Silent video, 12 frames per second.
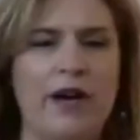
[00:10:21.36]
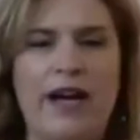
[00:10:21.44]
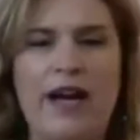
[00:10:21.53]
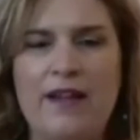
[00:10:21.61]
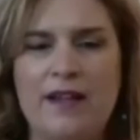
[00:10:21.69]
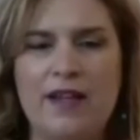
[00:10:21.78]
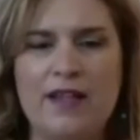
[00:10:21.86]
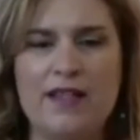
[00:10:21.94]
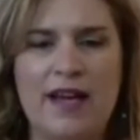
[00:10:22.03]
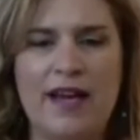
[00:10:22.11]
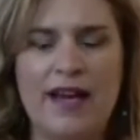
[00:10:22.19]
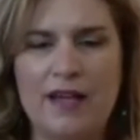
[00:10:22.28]
had this.
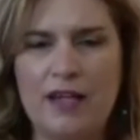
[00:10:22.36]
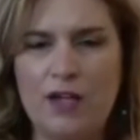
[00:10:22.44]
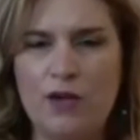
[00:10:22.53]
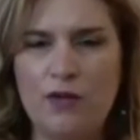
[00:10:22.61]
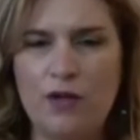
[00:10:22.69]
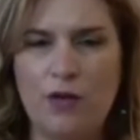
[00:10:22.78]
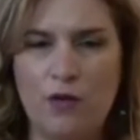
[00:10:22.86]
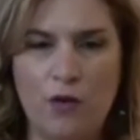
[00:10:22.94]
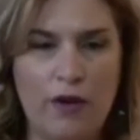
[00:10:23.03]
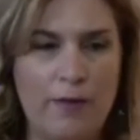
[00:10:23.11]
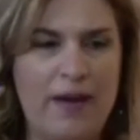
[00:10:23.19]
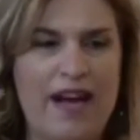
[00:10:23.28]
I had a cute little
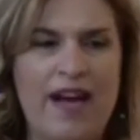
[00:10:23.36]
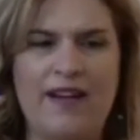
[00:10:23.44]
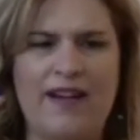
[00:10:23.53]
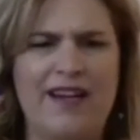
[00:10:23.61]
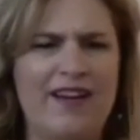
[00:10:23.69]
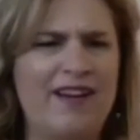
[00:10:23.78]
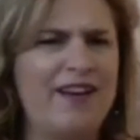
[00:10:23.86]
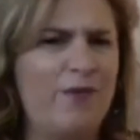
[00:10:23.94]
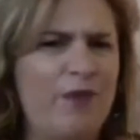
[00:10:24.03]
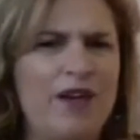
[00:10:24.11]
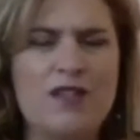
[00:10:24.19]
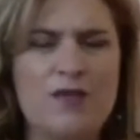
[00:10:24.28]
golden bag that I got at
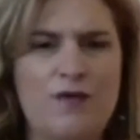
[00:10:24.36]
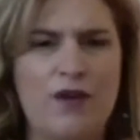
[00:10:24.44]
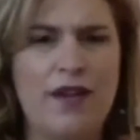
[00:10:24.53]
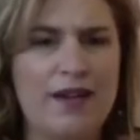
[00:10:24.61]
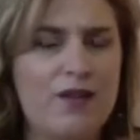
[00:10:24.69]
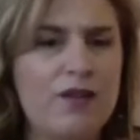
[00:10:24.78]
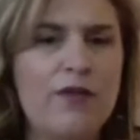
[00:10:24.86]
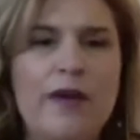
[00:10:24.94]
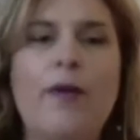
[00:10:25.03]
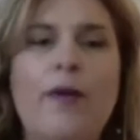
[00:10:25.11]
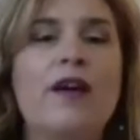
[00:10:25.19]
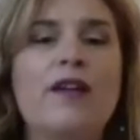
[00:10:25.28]
Ross for like
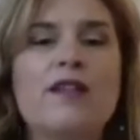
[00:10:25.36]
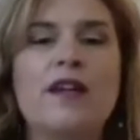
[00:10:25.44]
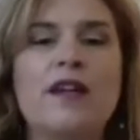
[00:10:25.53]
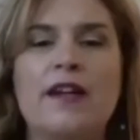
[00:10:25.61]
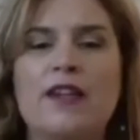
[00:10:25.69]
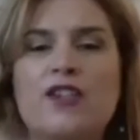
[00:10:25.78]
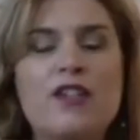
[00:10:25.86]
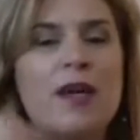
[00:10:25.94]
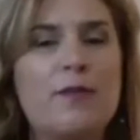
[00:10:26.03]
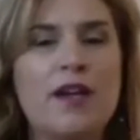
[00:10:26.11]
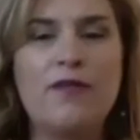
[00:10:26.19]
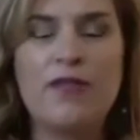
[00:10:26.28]
$3, and I just
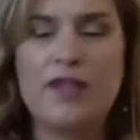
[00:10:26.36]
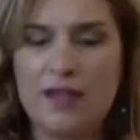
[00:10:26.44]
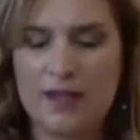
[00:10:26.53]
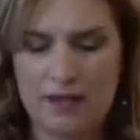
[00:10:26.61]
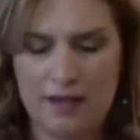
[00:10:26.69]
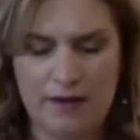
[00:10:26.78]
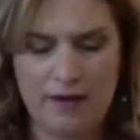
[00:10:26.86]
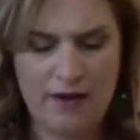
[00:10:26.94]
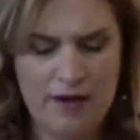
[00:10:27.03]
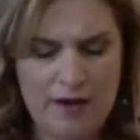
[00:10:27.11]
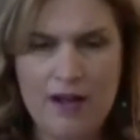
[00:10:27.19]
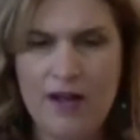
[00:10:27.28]
kept everything in there.
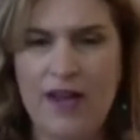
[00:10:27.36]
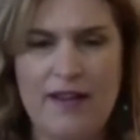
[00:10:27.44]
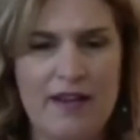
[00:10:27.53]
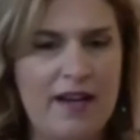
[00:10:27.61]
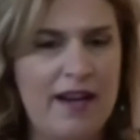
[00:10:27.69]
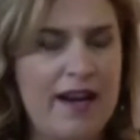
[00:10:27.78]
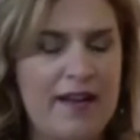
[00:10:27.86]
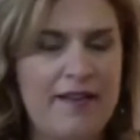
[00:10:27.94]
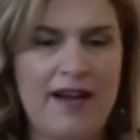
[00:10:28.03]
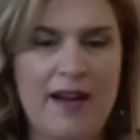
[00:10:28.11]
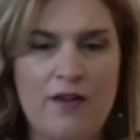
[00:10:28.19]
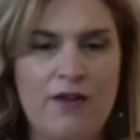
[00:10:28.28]
And then I had
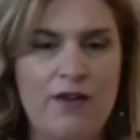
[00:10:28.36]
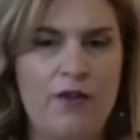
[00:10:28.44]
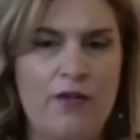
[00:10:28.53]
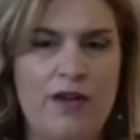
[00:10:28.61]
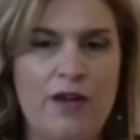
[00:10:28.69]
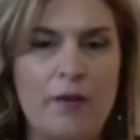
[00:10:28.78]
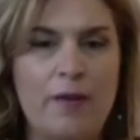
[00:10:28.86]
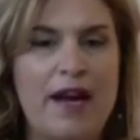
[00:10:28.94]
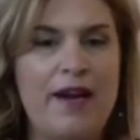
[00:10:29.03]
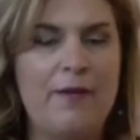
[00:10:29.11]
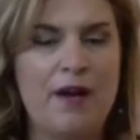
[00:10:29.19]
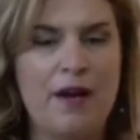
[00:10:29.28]
that, you know,
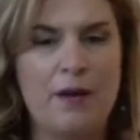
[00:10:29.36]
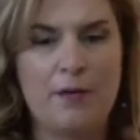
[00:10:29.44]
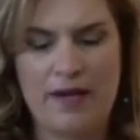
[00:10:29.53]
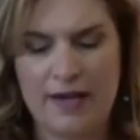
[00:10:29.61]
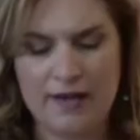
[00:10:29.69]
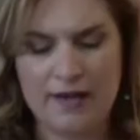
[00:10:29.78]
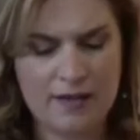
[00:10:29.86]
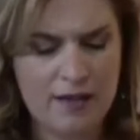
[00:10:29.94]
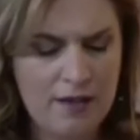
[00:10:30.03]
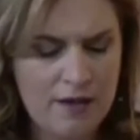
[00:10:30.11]
nearby and on my desk.